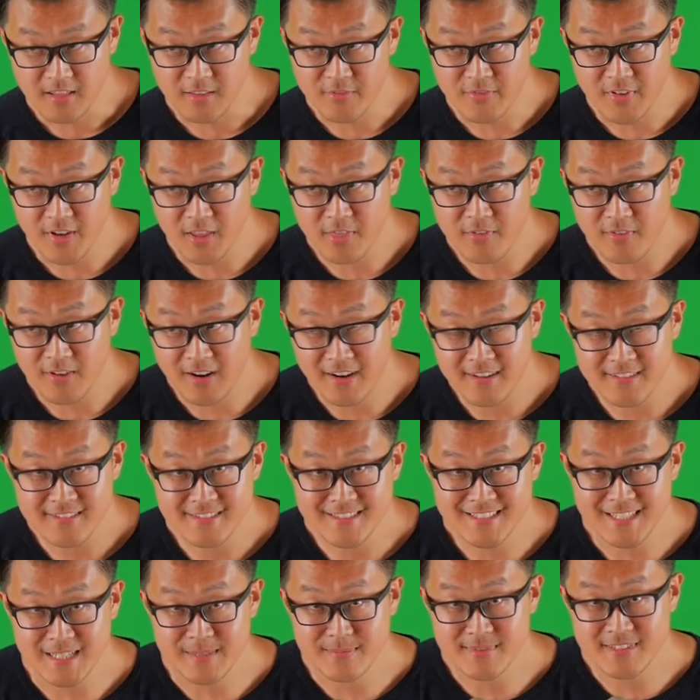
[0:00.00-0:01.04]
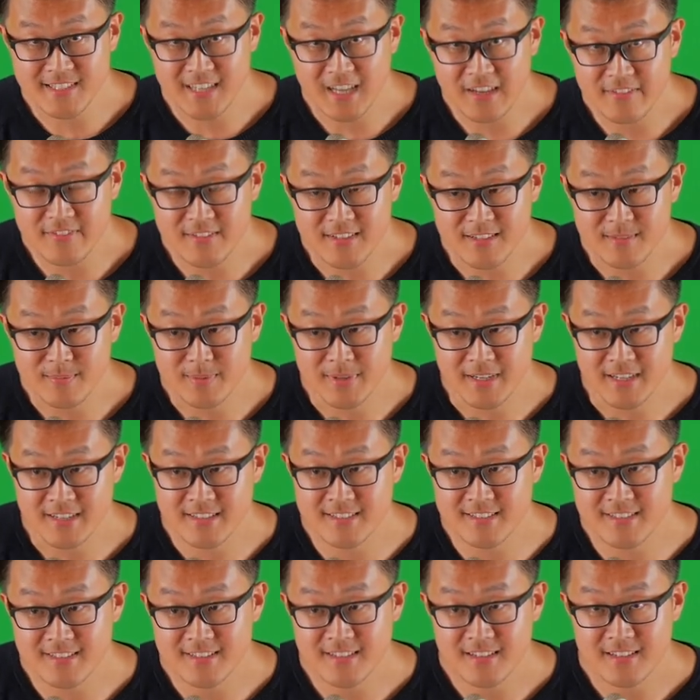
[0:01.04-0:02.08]
Fifth round, team safety
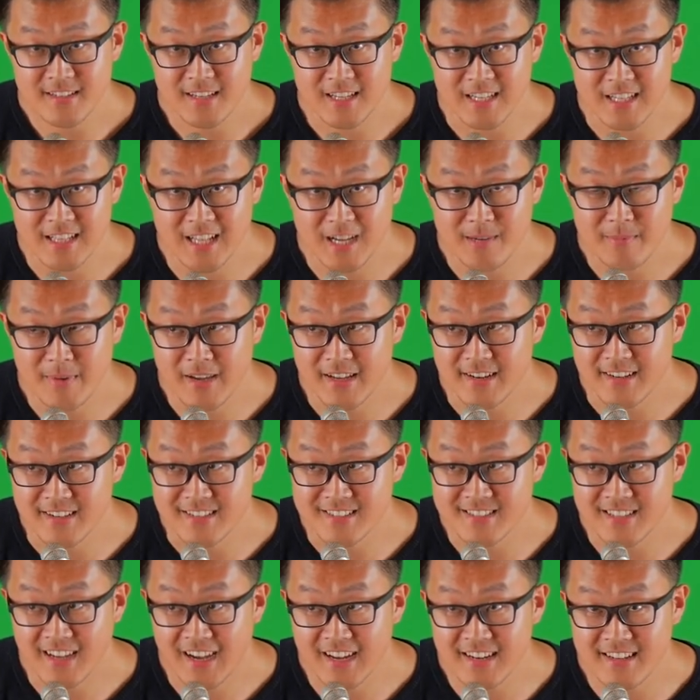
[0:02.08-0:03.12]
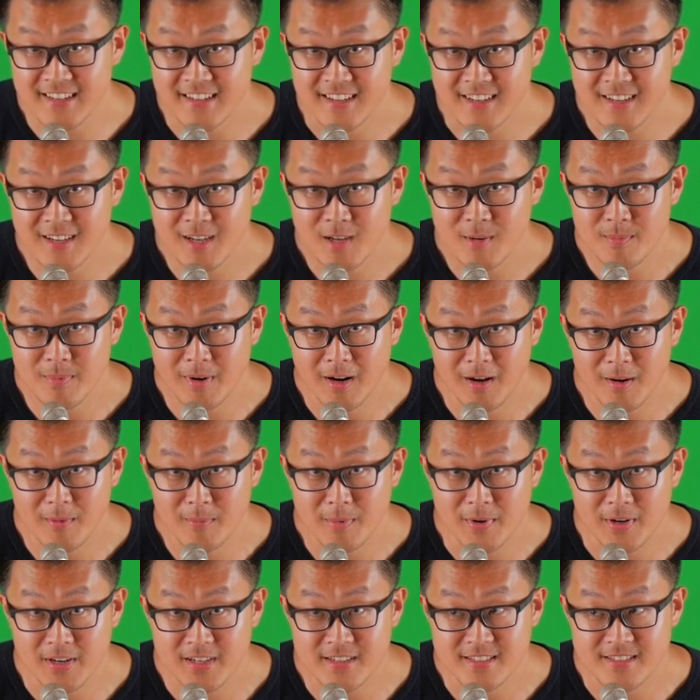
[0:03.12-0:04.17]
picks Eli Manning's sidekick, Paul
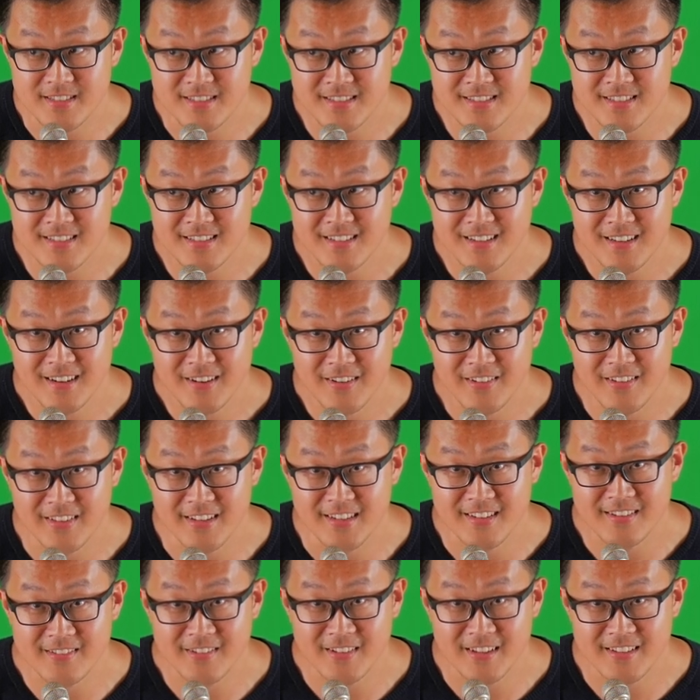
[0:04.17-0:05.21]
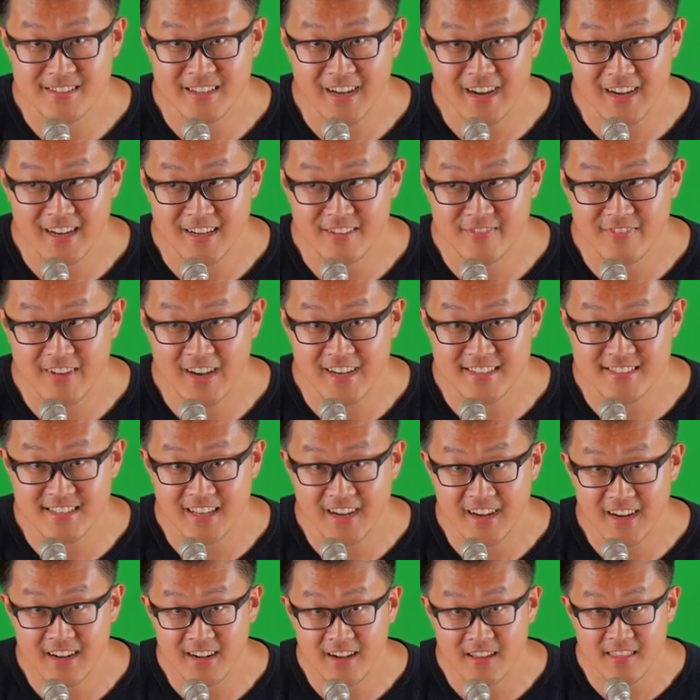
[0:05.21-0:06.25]
Perkins, really, really tiny, fast
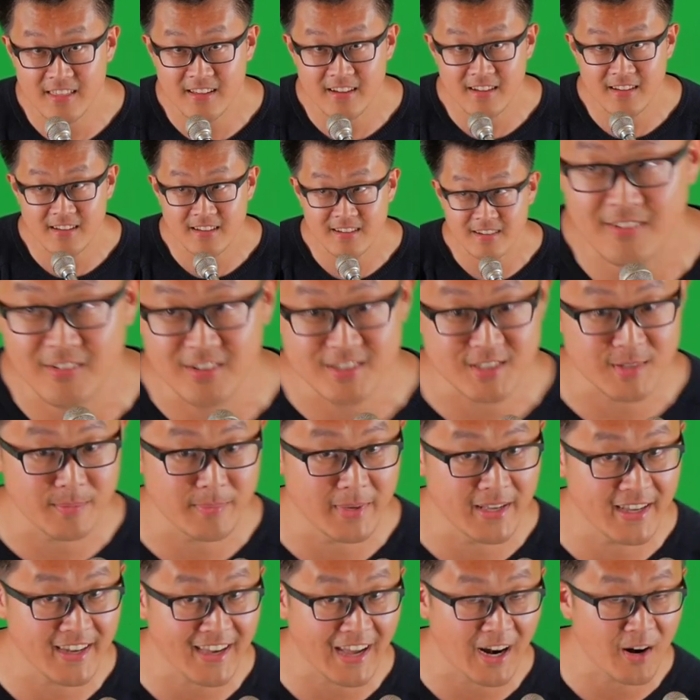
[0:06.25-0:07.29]
guy, I think. Where's he big?